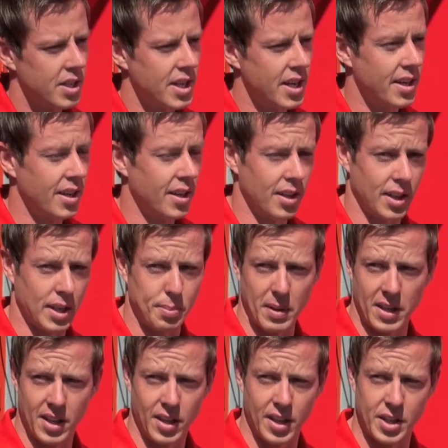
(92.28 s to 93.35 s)
Yeah, no, look, there's
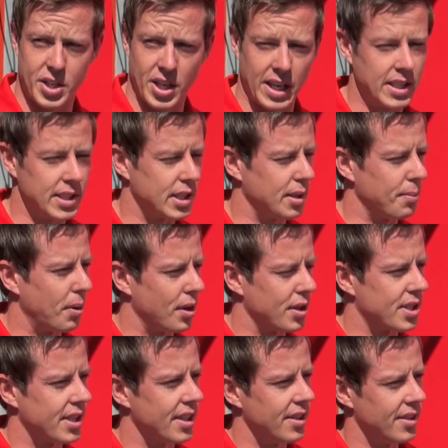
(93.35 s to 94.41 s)
been a lot of changes in
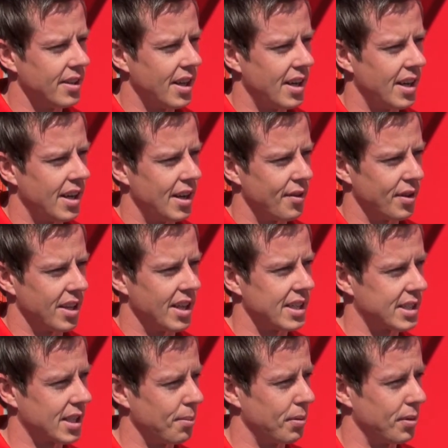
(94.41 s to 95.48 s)
personnel uh, over the
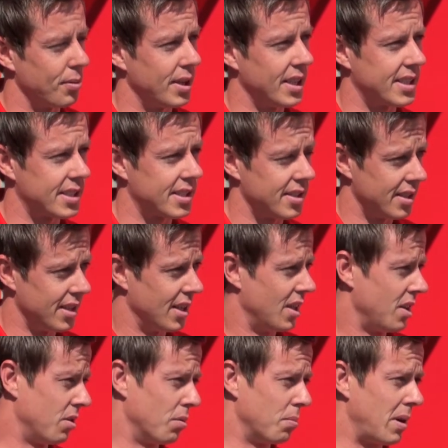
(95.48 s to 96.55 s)
last couple of weeks.
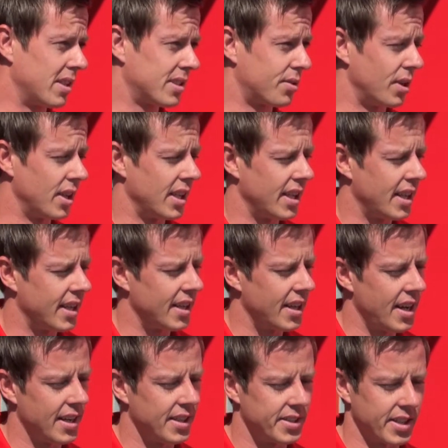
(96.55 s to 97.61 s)
Well, months really, and,
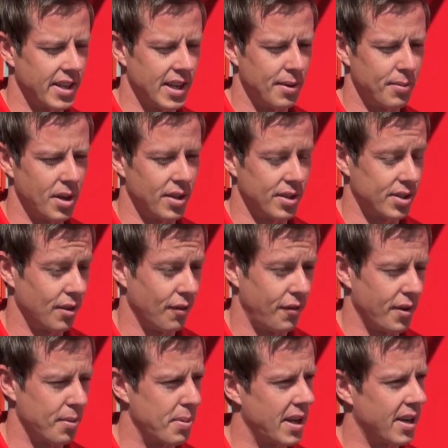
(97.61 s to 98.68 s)
and uh, no, it's all
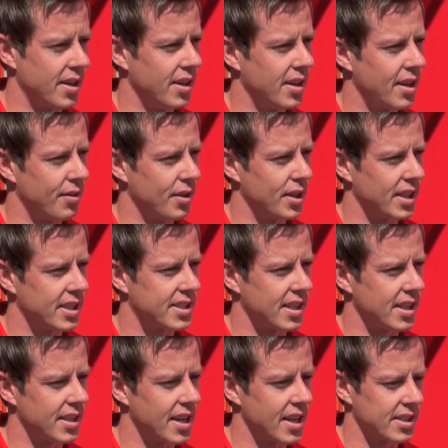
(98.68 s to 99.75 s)
for the better. Everything's
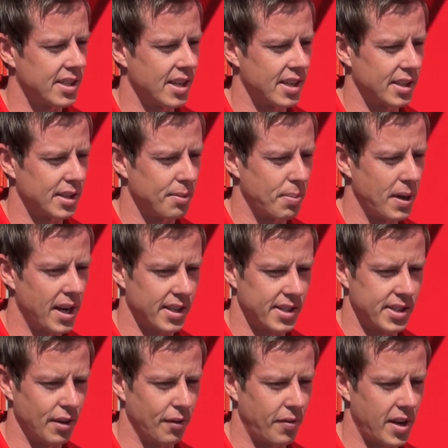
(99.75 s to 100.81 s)
uh, now starting to pan
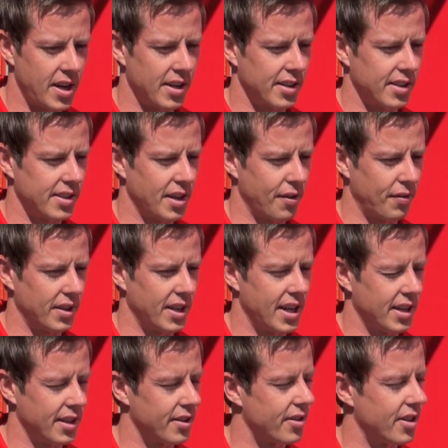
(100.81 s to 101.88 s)
itself out and definitely
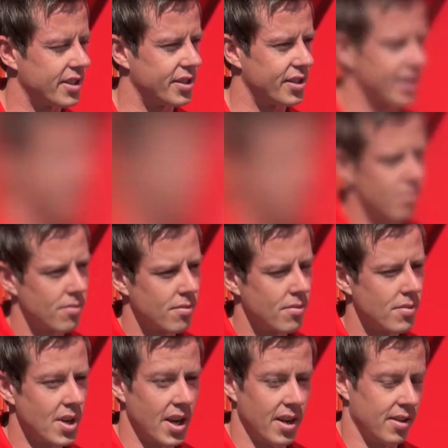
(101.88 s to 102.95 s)
heading the right direction.
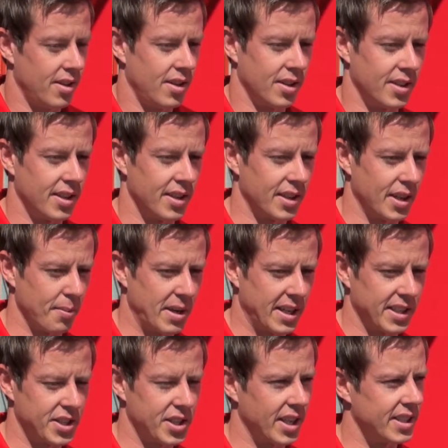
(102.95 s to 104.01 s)
Yeah, look, they're not going to
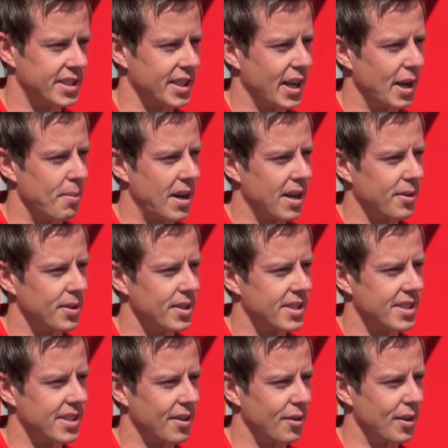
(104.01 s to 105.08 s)
make a change to go
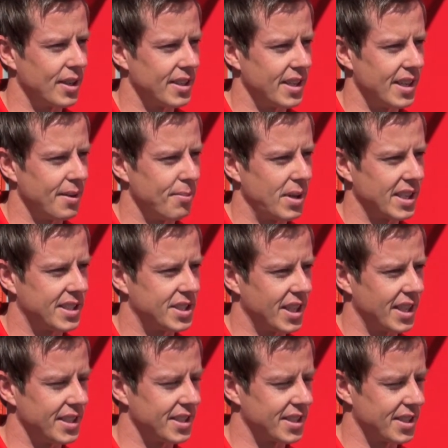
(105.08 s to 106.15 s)
backwards. Everyone uh, makes
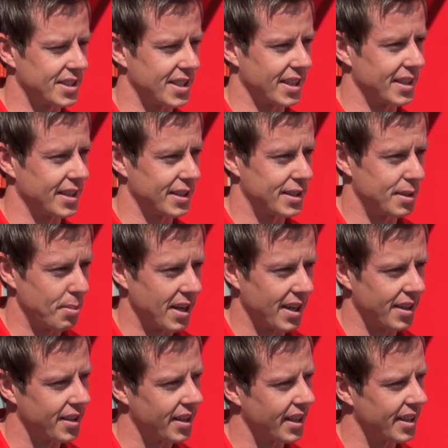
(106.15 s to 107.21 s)
changes because they think it's the
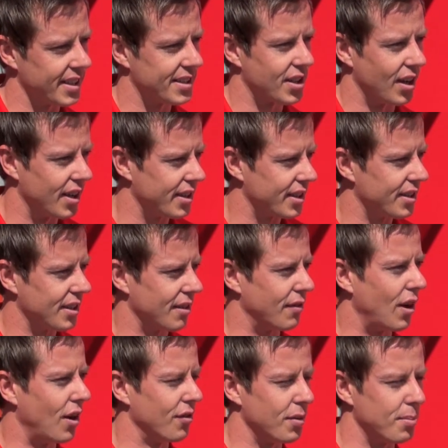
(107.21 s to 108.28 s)
better thing and trying to
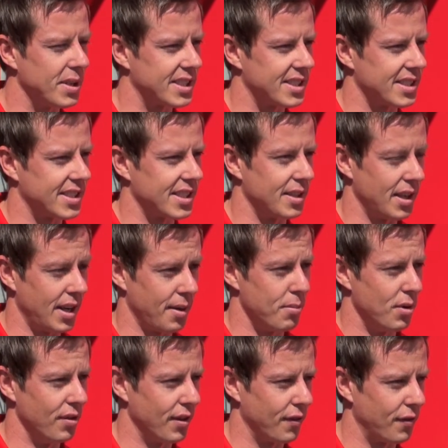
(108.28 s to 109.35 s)
evolve the business and, and
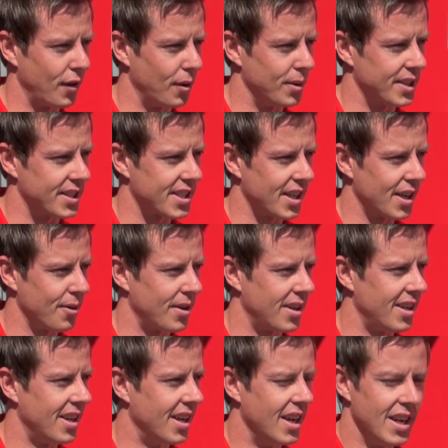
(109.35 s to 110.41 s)
move it forward. So,
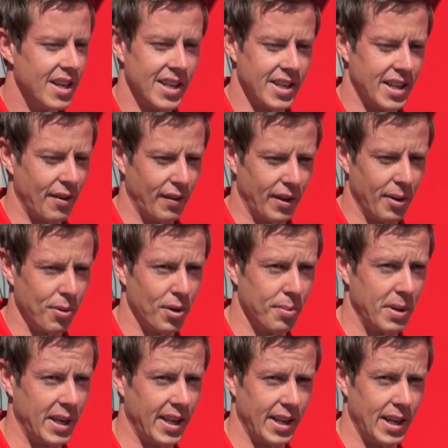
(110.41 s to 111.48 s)
uh, yeah, definitely
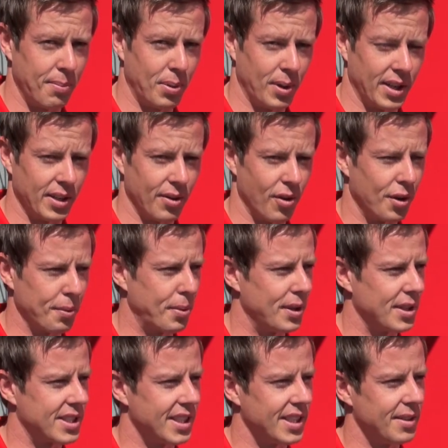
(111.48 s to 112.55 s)
wouldn't be uh, putting the wrong
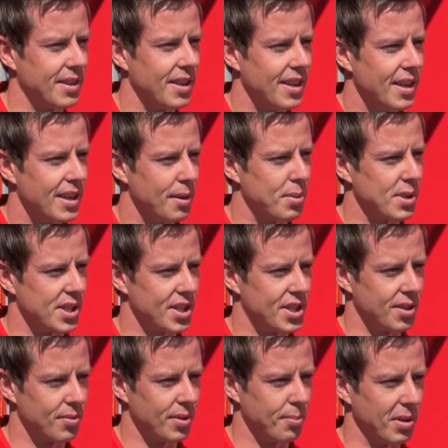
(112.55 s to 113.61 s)
person in the
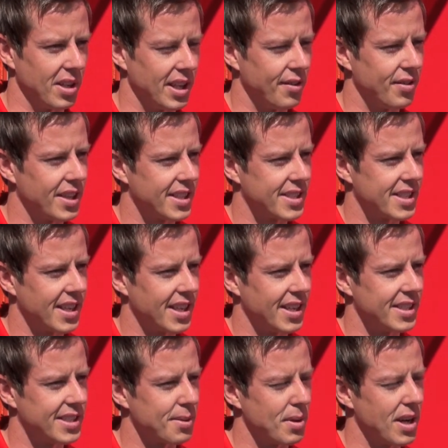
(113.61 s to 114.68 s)
position. We believe that uh,
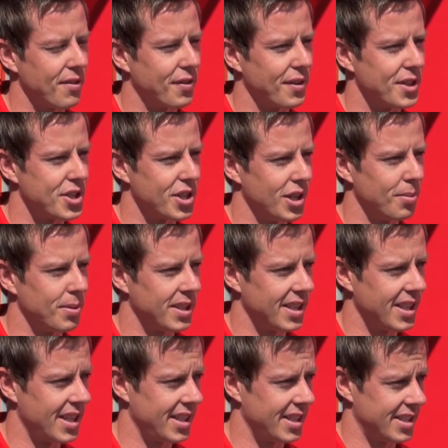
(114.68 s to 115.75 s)
he's the man for the job, and,
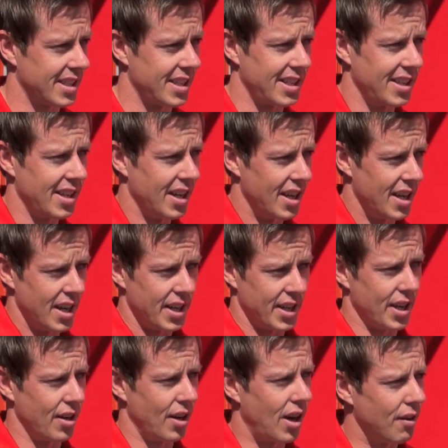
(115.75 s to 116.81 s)
and
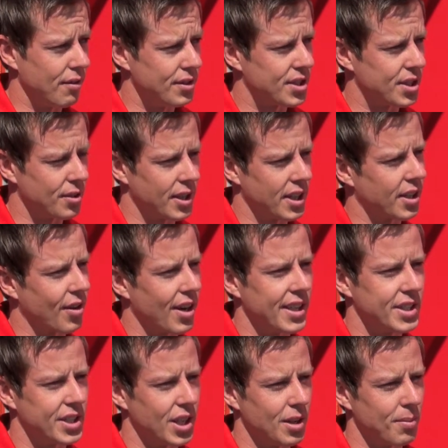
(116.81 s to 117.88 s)
you know, Ivan's doing a
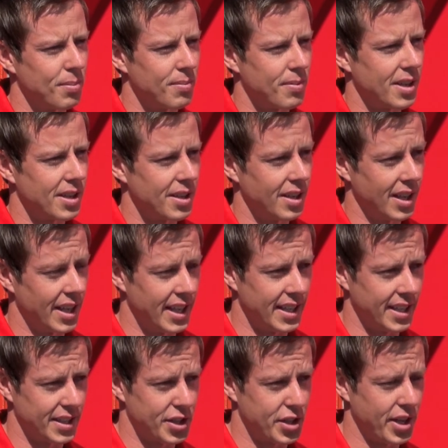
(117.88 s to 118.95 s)
great job
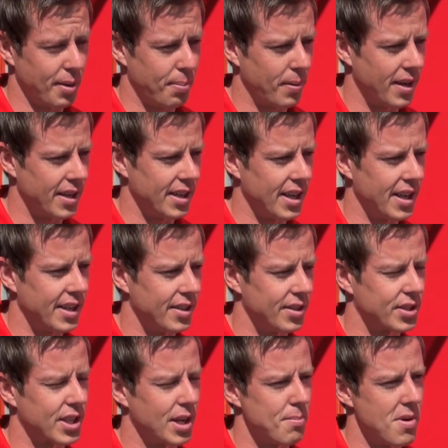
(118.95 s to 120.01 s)
leading the ship, and, and
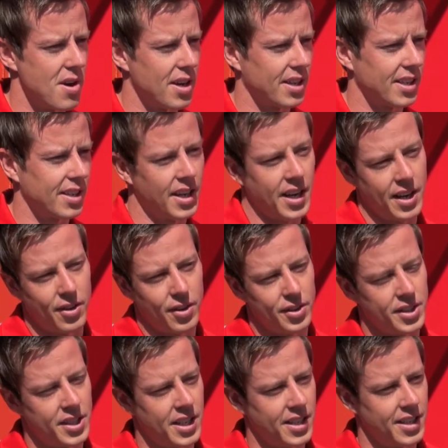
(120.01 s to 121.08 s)
also Mike here
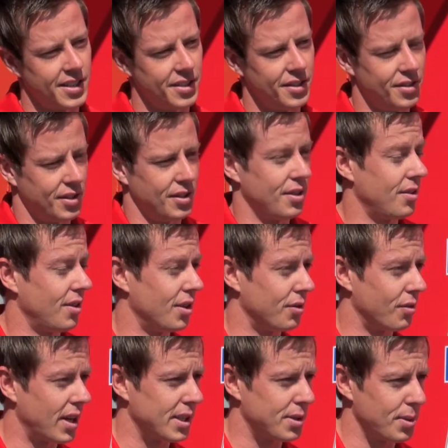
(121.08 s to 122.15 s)
on on the
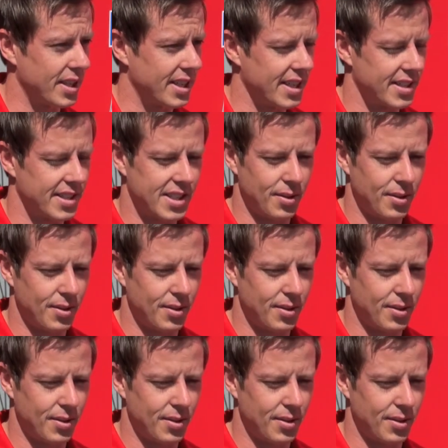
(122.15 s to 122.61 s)
on race weekend.